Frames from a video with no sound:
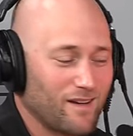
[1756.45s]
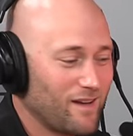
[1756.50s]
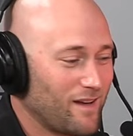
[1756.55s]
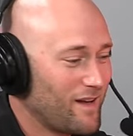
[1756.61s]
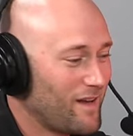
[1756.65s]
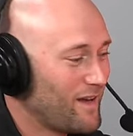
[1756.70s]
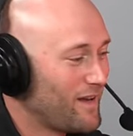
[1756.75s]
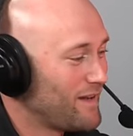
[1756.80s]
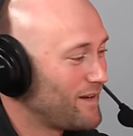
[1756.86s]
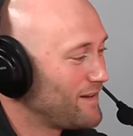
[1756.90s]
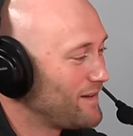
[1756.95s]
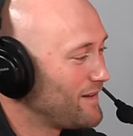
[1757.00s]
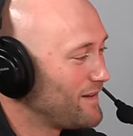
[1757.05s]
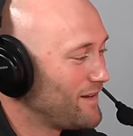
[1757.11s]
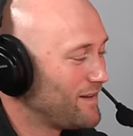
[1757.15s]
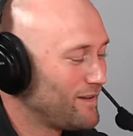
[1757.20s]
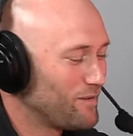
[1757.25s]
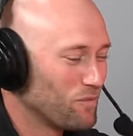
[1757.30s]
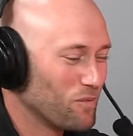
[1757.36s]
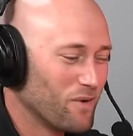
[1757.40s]
and
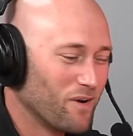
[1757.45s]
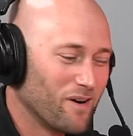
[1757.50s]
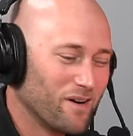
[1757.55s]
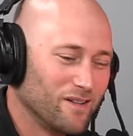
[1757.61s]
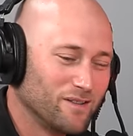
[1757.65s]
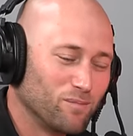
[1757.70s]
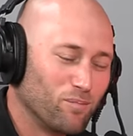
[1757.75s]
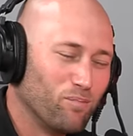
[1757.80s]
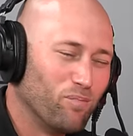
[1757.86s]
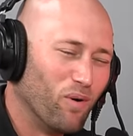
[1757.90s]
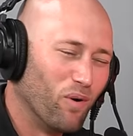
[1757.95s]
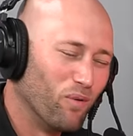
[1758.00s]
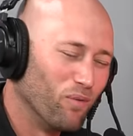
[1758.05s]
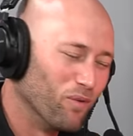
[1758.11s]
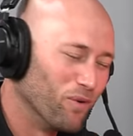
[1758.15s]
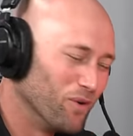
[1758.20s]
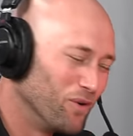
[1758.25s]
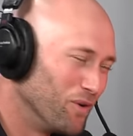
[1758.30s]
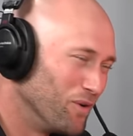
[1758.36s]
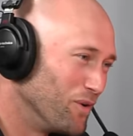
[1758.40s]
it was
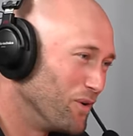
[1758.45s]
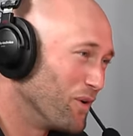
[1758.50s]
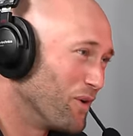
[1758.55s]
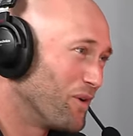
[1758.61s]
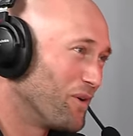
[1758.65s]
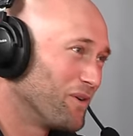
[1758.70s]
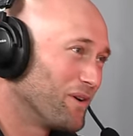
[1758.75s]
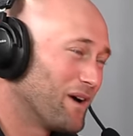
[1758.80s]
brutal.